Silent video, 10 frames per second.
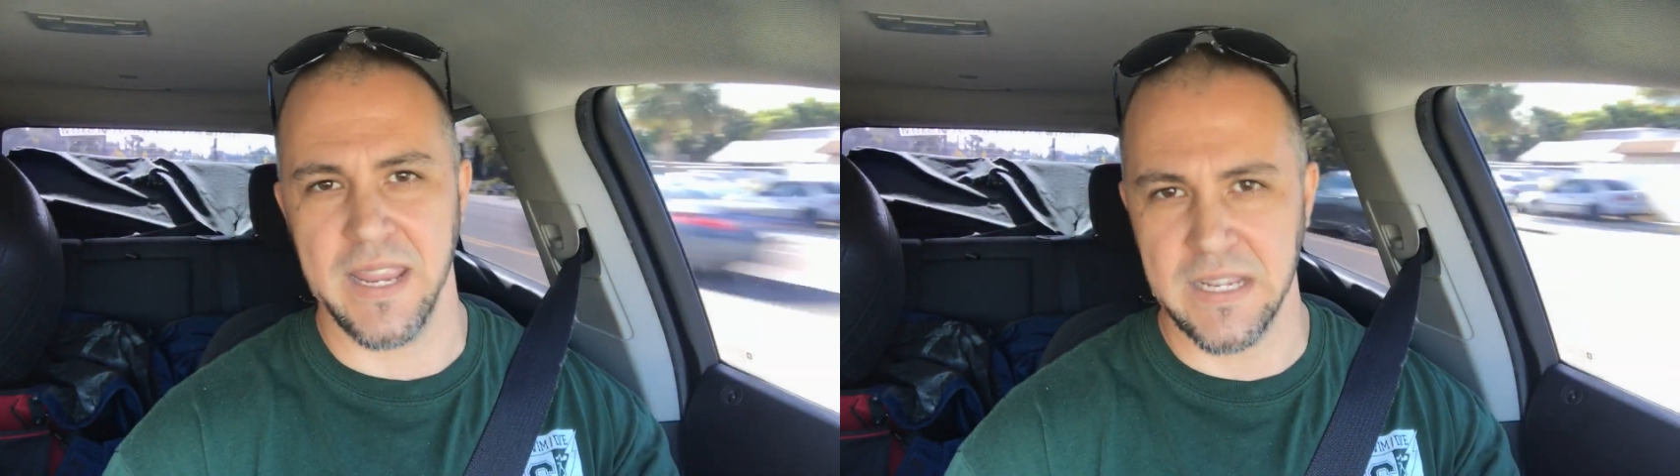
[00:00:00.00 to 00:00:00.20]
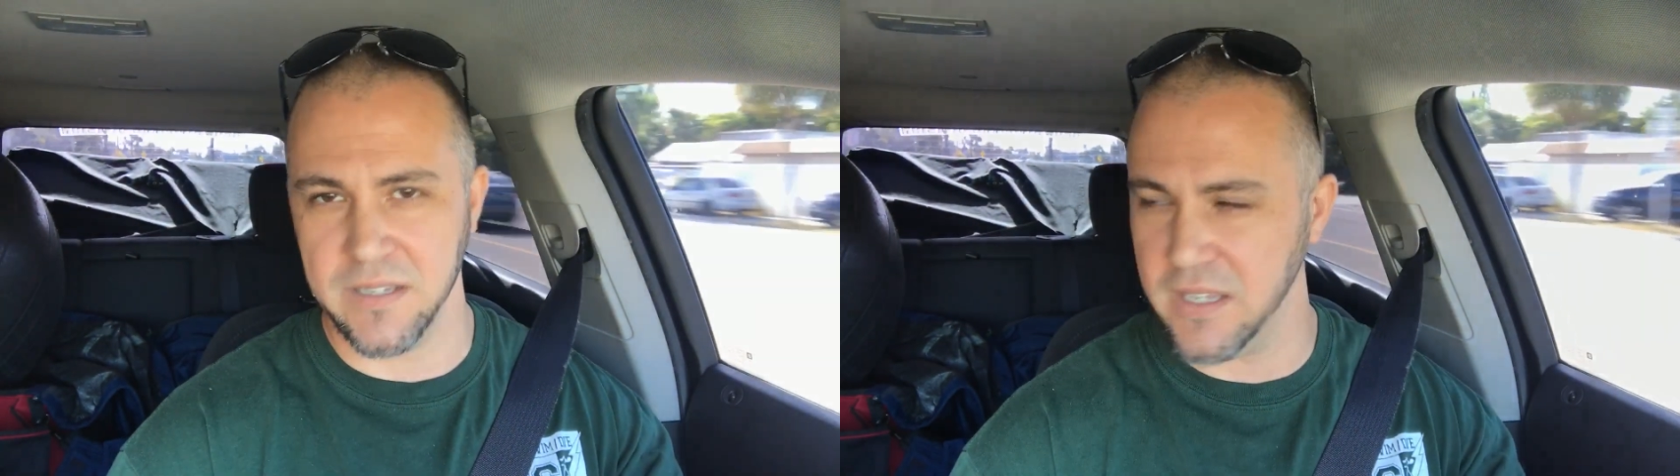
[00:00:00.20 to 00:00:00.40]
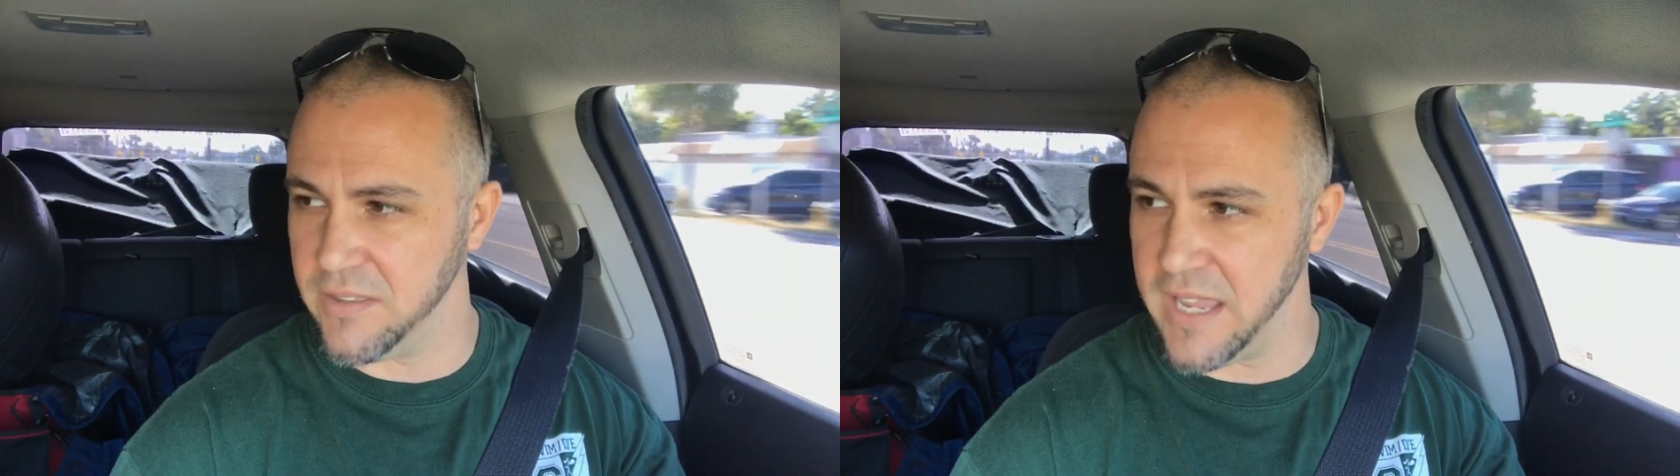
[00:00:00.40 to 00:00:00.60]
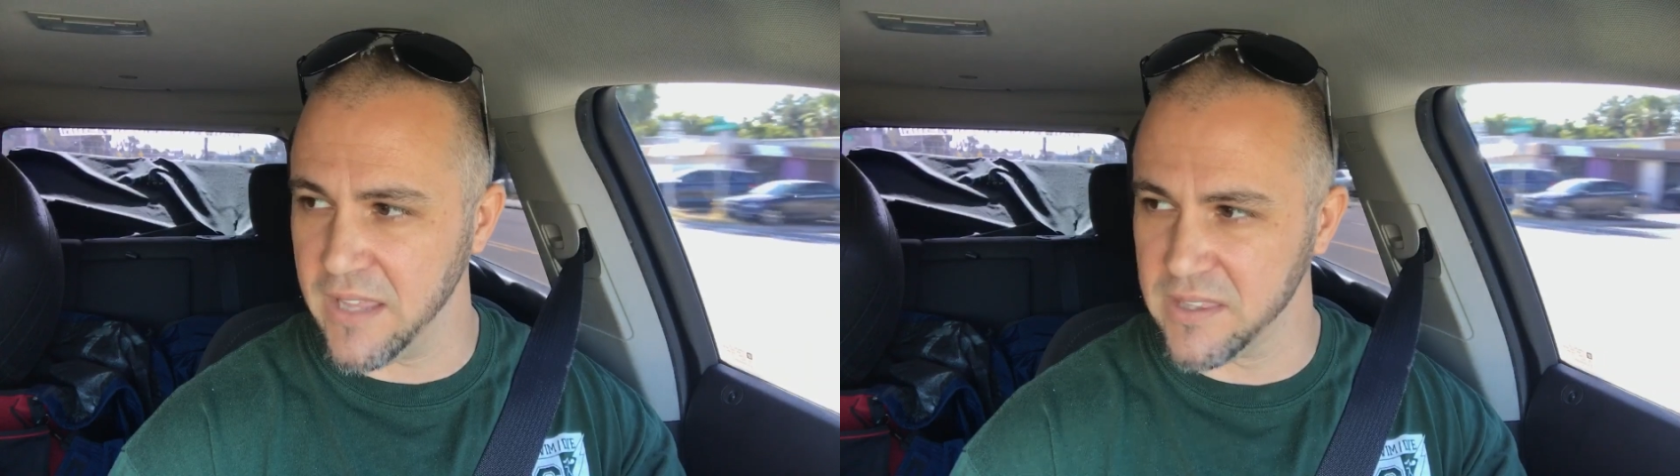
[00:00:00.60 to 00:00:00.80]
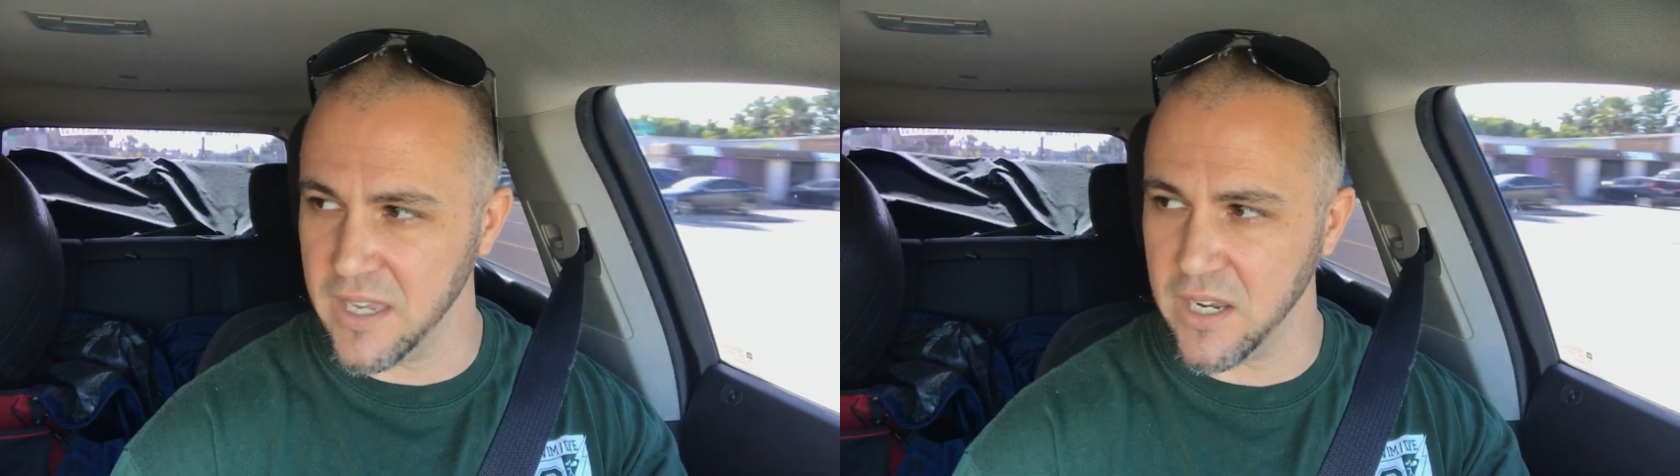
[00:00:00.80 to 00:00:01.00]
and in the
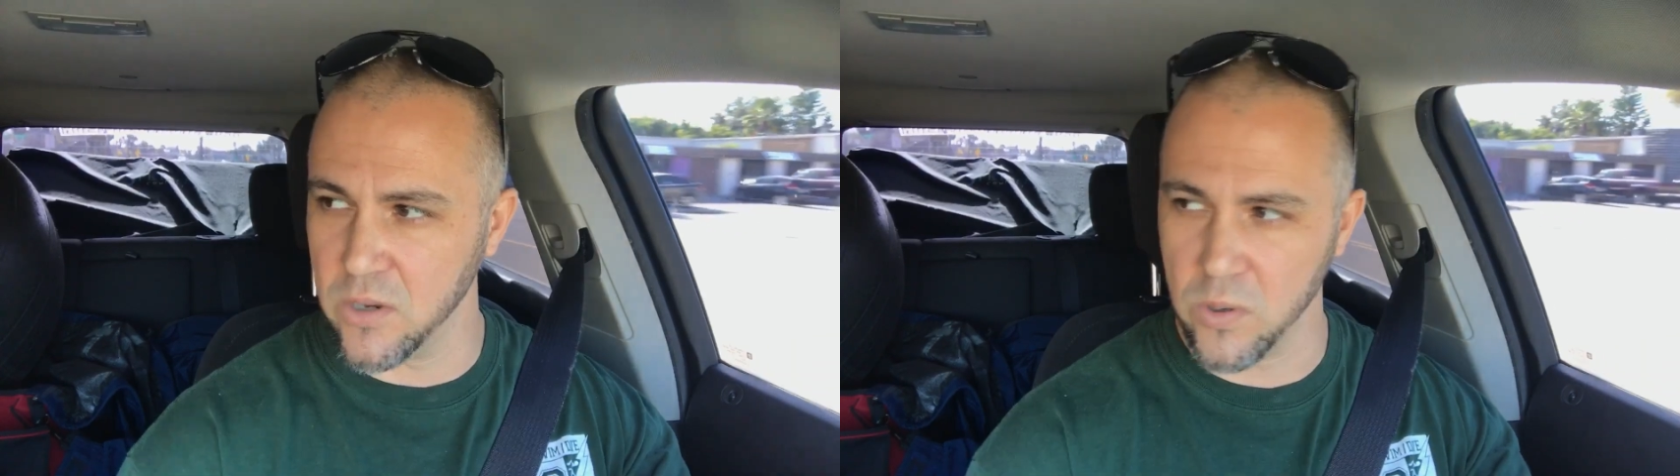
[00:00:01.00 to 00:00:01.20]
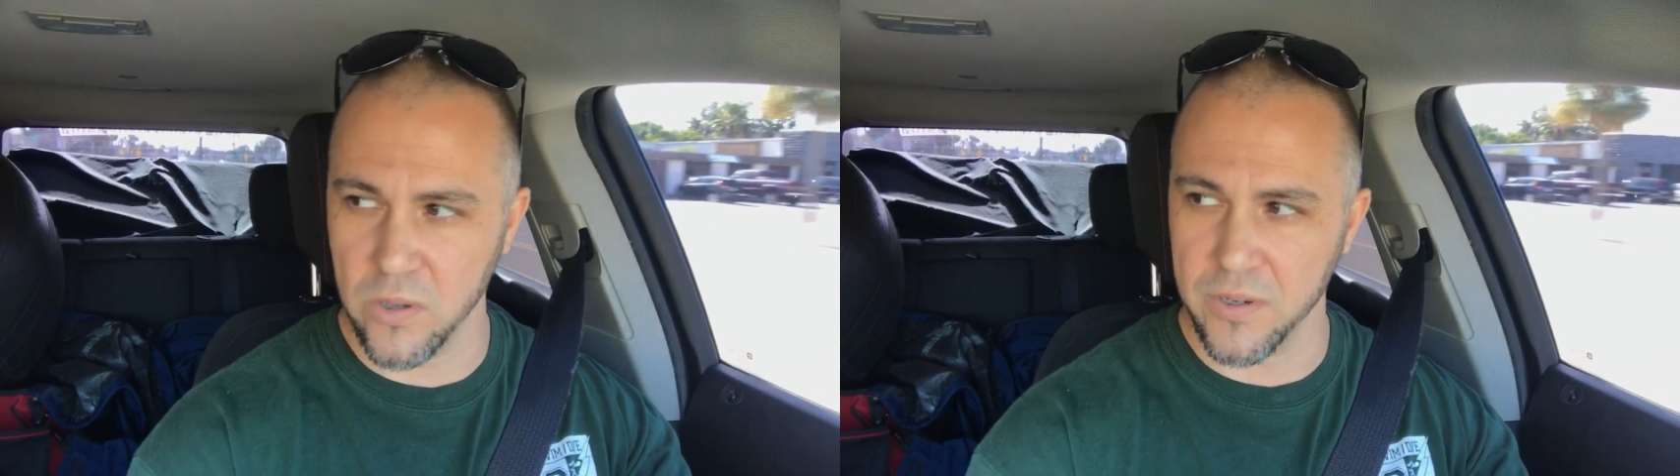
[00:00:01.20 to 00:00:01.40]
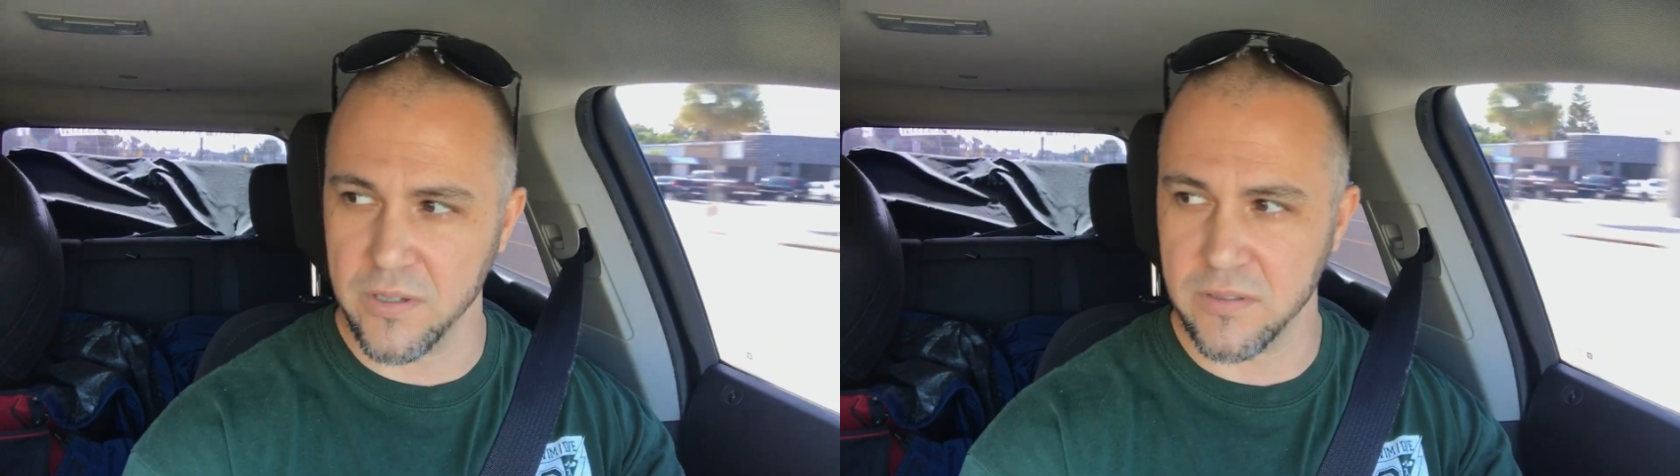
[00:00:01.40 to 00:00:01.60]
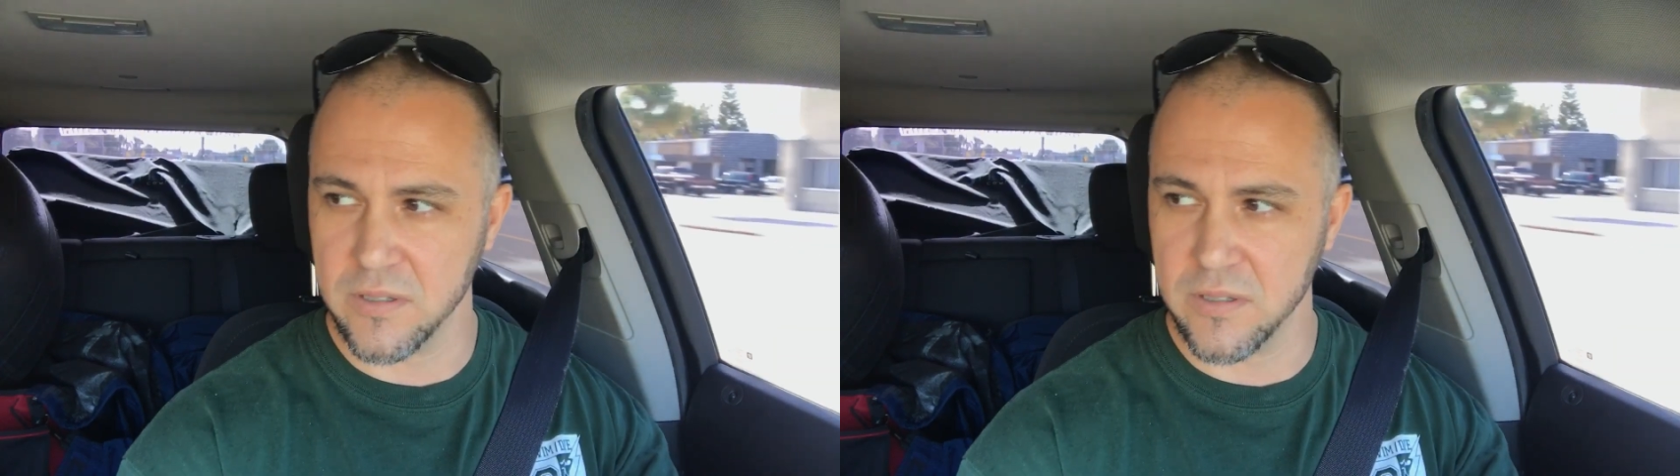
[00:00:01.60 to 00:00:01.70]
athletic world,